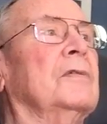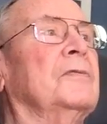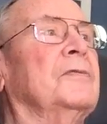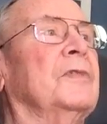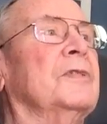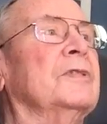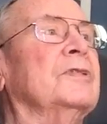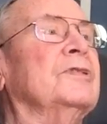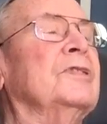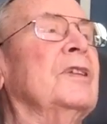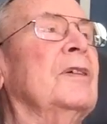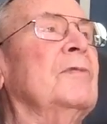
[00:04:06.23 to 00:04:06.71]

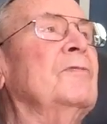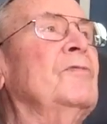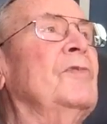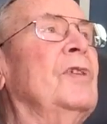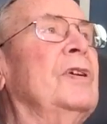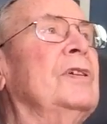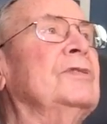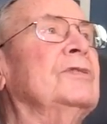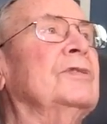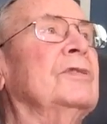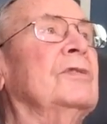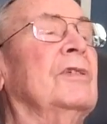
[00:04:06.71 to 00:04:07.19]
for some
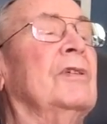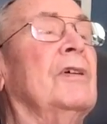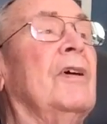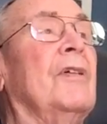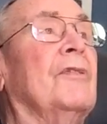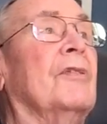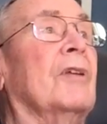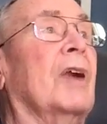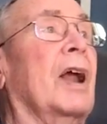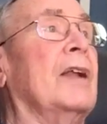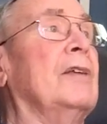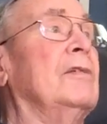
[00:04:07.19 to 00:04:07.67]
reason or
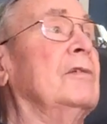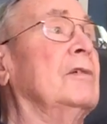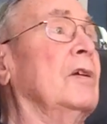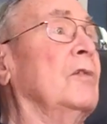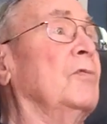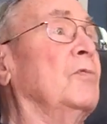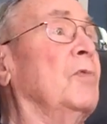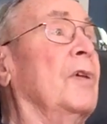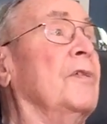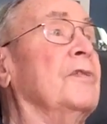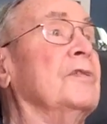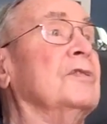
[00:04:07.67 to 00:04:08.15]
other, I don't
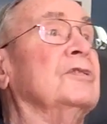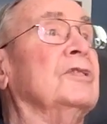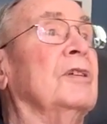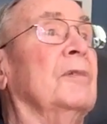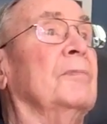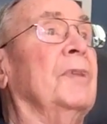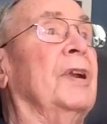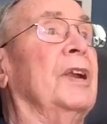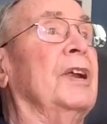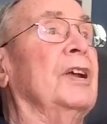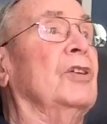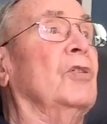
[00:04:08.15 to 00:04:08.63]
know whether
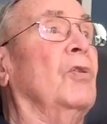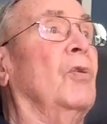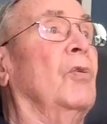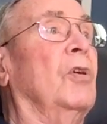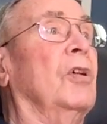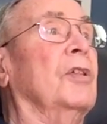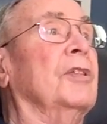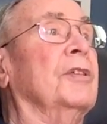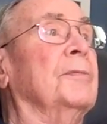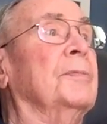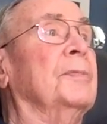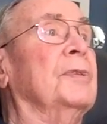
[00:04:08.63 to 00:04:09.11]
somebody
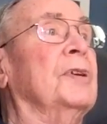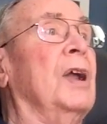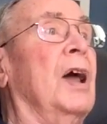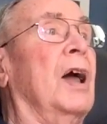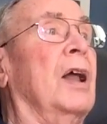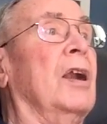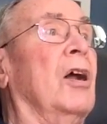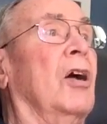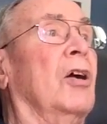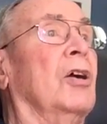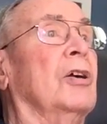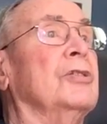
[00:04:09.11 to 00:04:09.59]
called them or
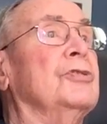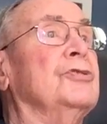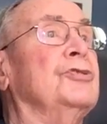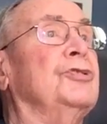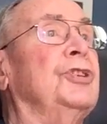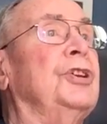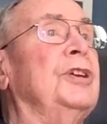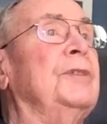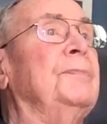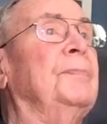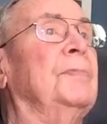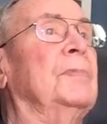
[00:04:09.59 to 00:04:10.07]
not, our
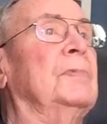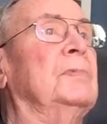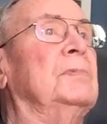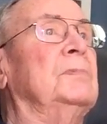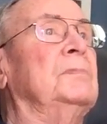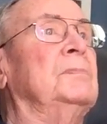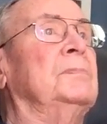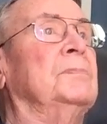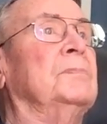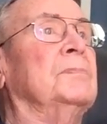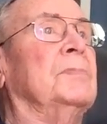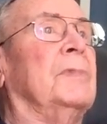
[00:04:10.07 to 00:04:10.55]
Jeep
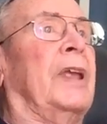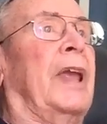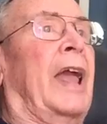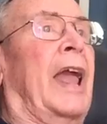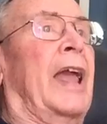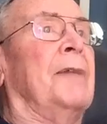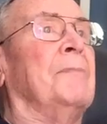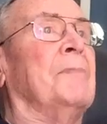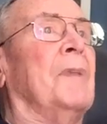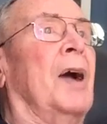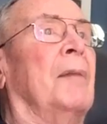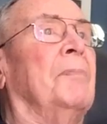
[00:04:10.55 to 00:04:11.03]

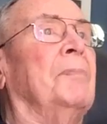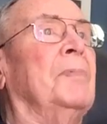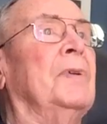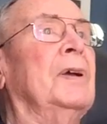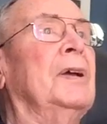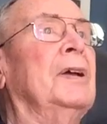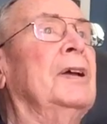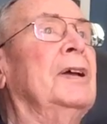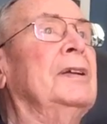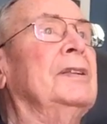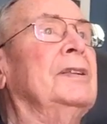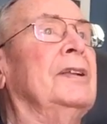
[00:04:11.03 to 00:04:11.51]
came up
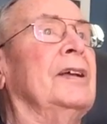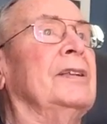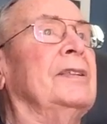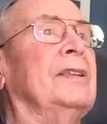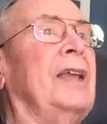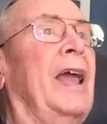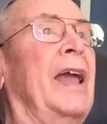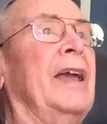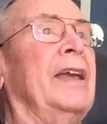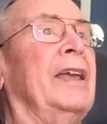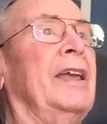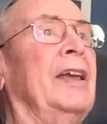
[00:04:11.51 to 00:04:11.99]
to
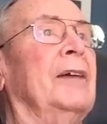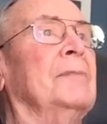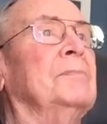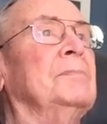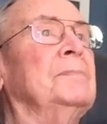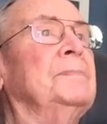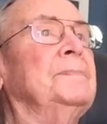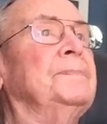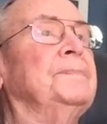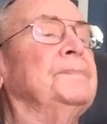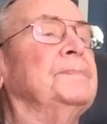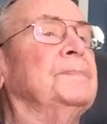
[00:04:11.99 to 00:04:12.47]
take
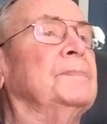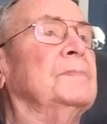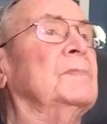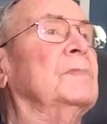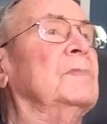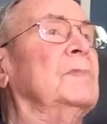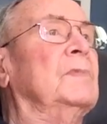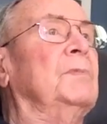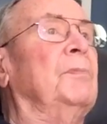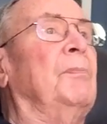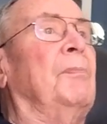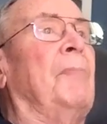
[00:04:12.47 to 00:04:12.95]
him
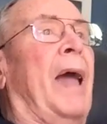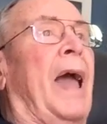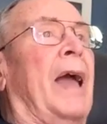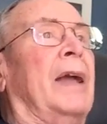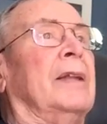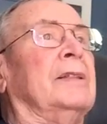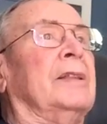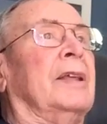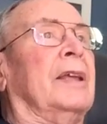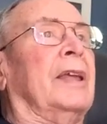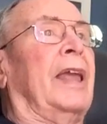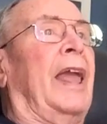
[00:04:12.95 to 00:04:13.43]

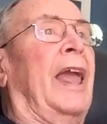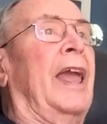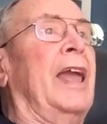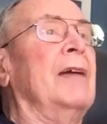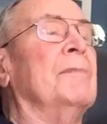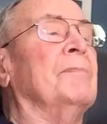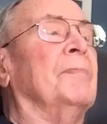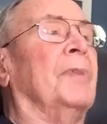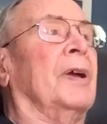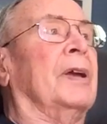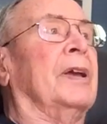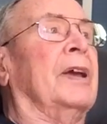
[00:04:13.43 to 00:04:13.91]
back to
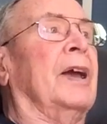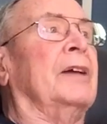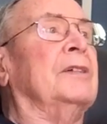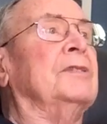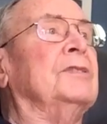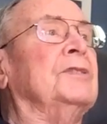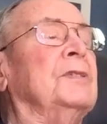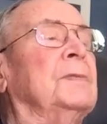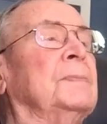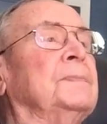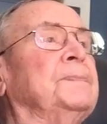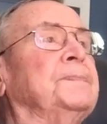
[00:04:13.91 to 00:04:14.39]
camp, I
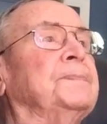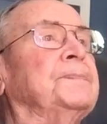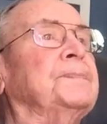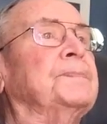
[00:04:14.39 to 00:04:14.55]
guess.